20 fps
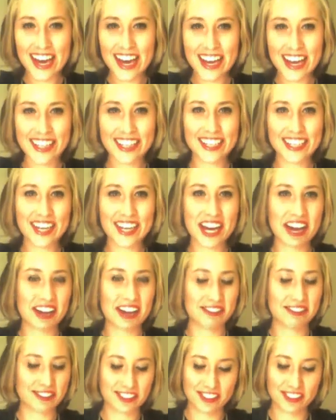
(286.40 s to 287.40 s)
and then I
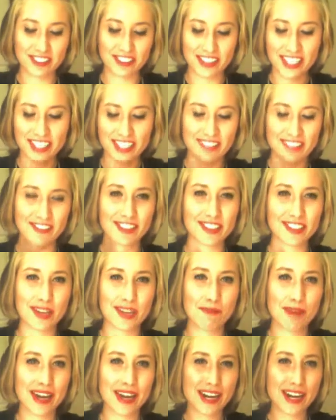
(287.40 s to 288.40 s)
have to do this, even though it's
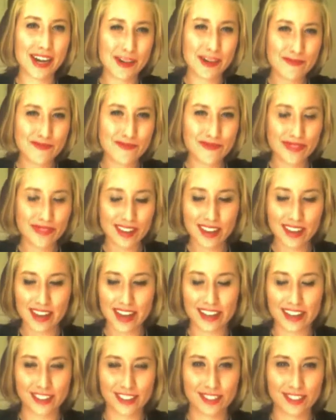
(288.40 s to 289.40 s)
not makeup,
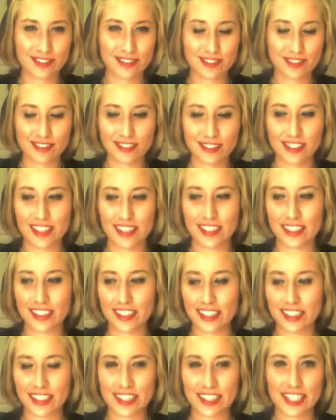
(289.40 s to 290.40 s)
and it's not
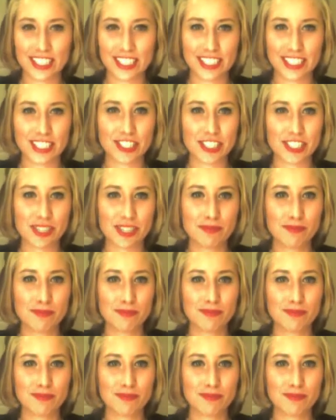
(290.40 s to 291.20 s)
entirely cheap.